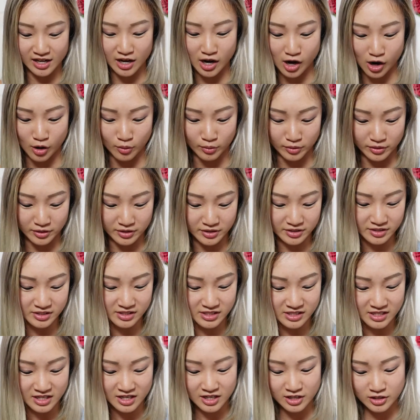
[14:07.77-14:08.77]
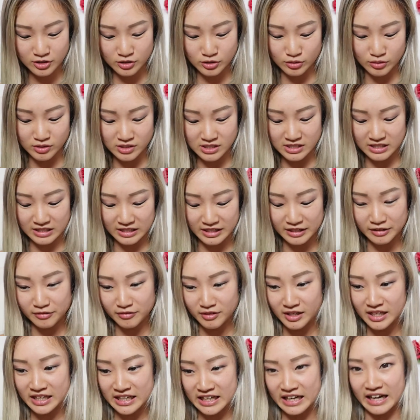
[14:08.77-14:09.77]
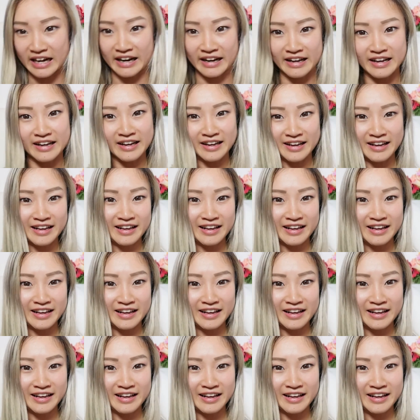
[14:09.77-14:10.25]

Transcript: hours, so it's literally like